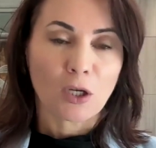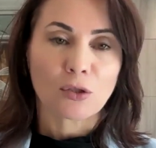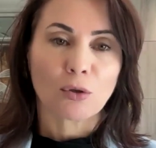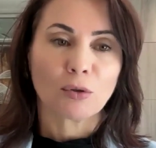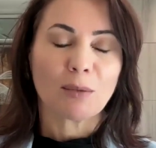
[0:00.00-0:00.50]

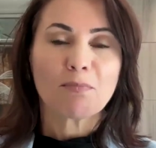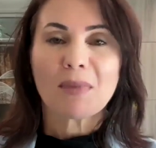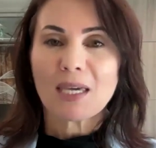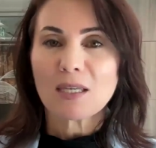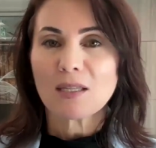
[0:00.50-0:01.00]
So the
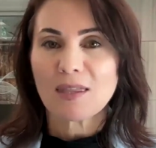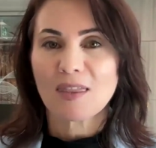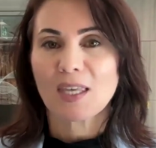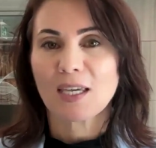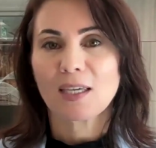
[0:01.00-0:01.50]
main
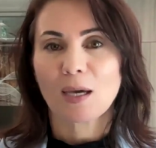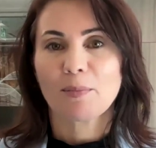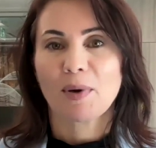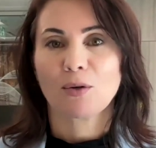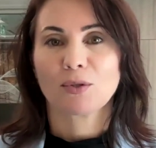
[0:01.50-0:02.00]
thing
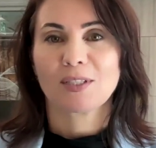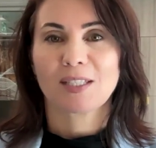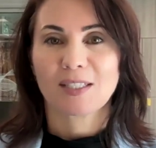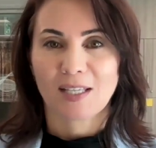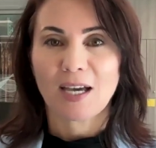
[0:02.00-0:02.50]
about
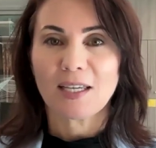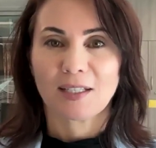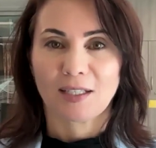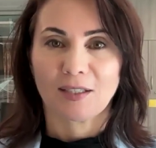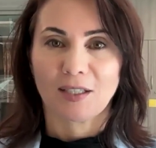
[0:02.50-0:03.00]

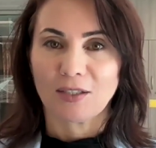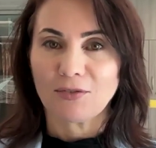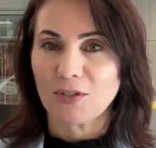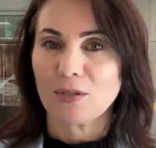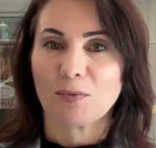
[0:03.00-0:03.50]
society, the
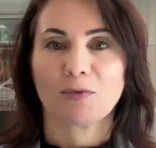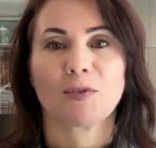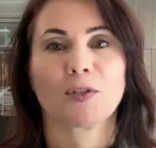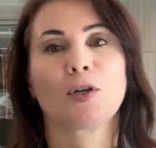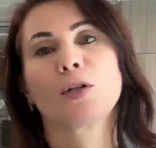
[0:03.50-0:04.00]
difference
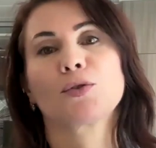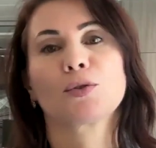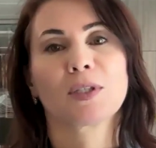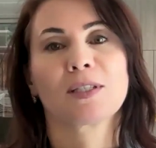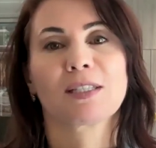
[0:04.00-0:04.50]
between
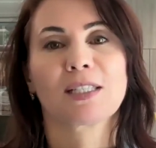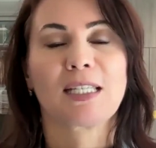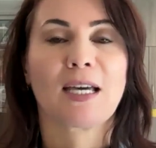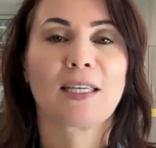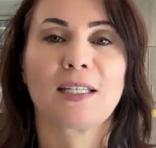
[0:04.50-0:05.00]
culture and
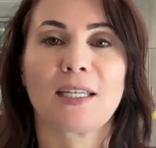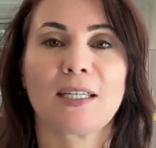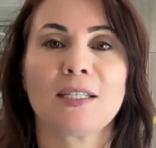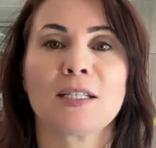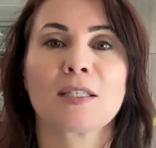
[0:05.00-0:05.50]

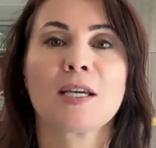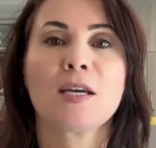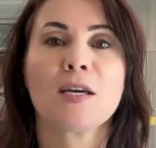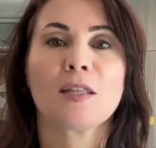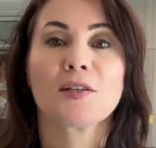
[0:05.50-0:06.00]
society, is
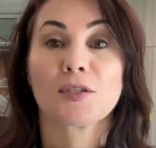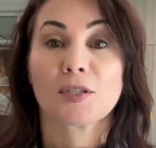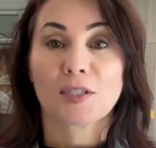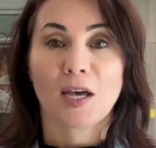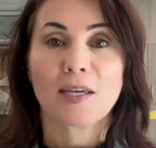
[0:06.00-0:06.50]
the
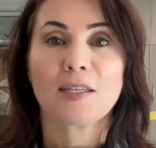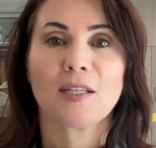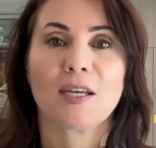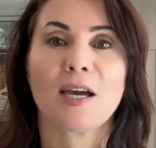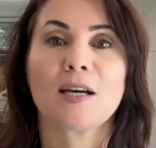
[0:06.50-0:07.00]

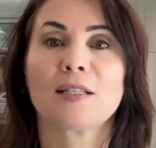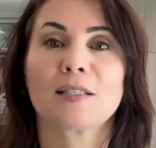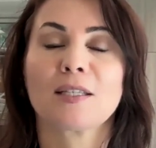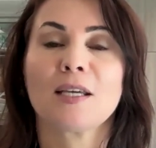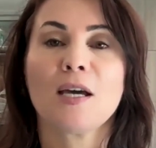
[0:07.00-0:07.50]
society
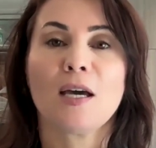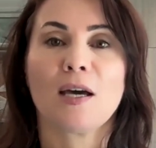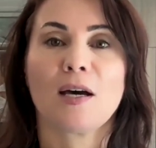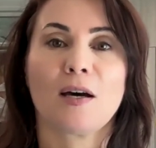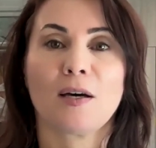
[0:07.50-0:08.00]
has
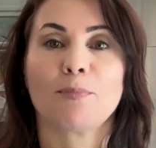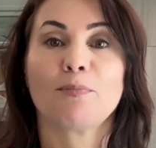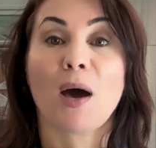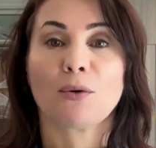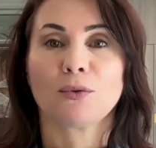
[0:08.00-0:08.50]

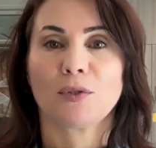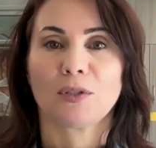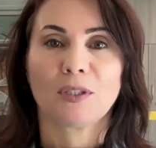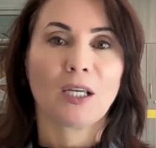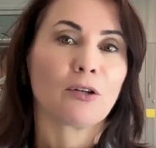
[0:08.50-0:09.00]

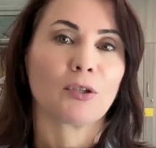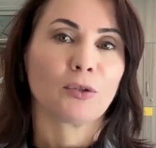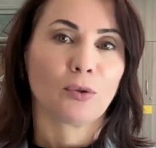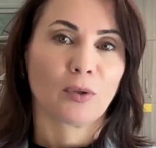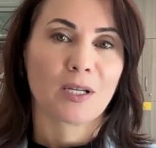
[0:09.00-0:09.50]
bounded
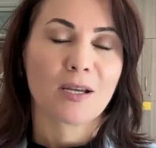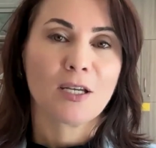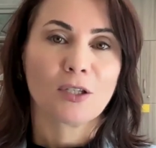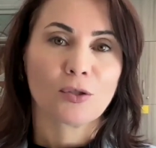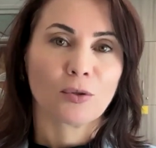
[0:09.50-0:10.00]
territory.
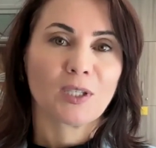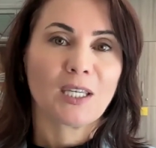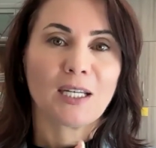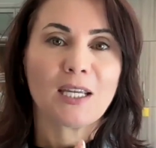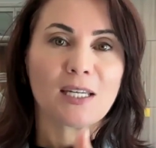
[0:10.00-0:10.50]
So
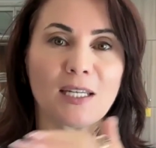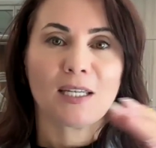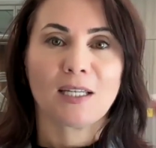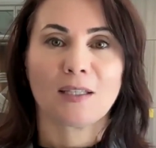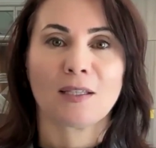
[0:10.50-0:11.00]

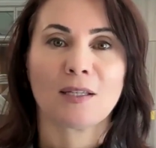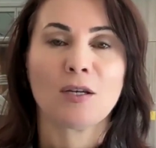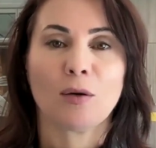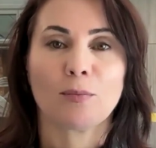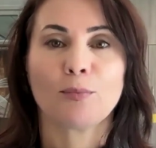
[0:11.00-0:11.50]
Canadian
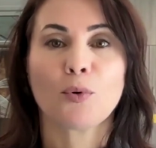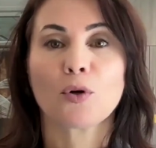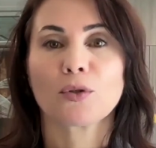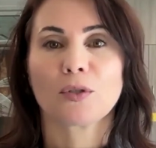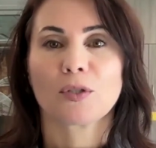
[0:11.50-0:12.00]

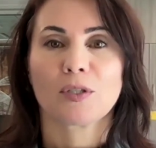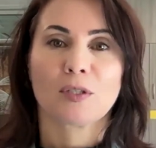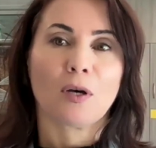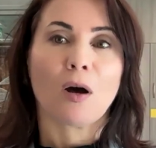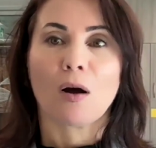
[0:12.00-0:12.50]

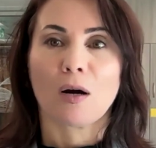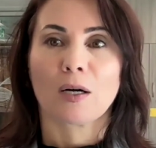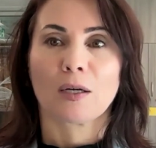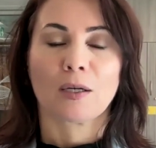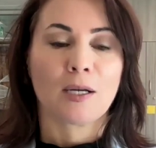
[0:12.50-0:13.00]
borders
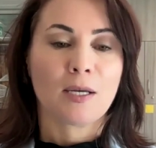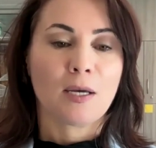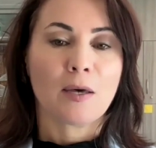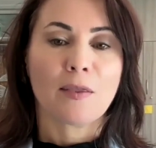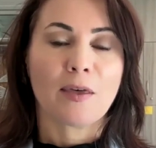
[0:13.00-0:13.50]
are
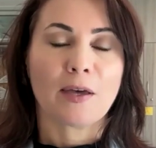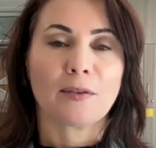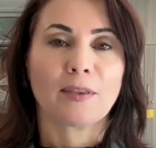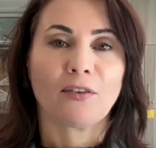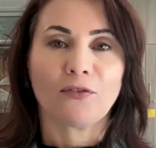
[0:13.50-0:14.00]
the
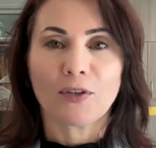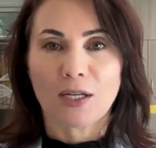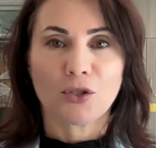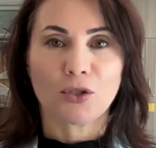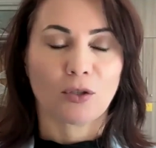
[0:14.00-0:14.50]

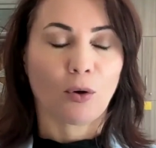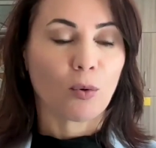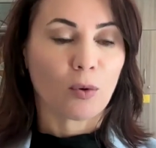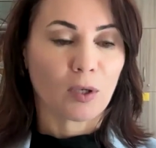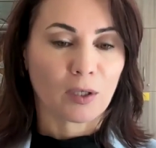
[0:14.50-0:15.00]
definition
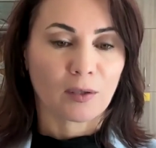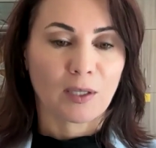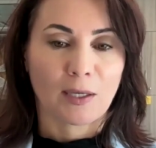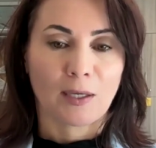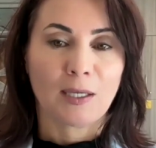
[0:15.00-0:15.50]
or
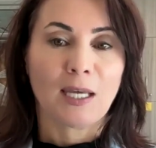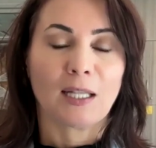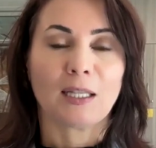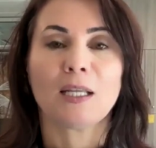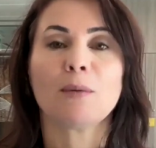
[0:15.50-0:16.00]
the
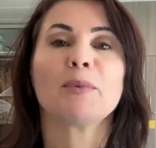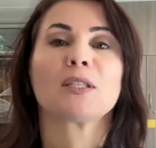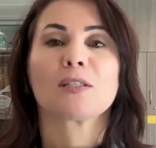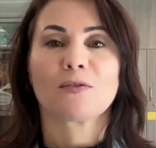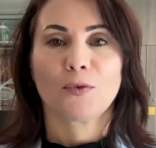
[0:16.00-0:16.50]

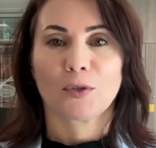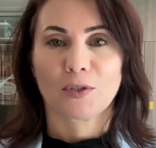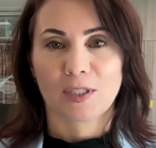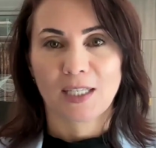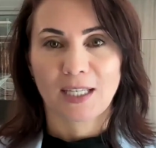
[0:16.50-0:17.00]
limits for
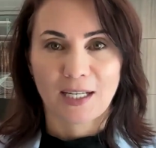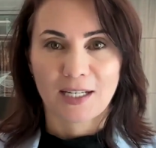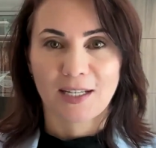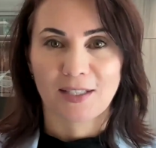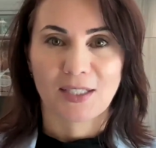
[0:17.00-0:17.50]
this
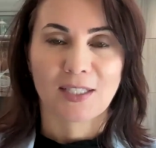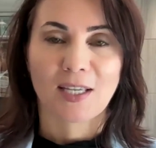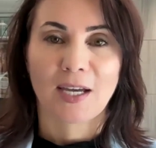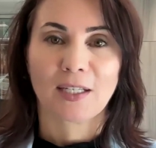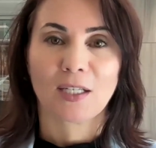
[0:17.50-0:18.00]
Canadian
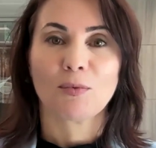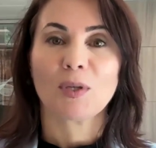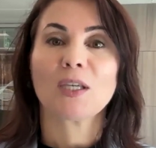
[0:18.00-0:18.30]
society.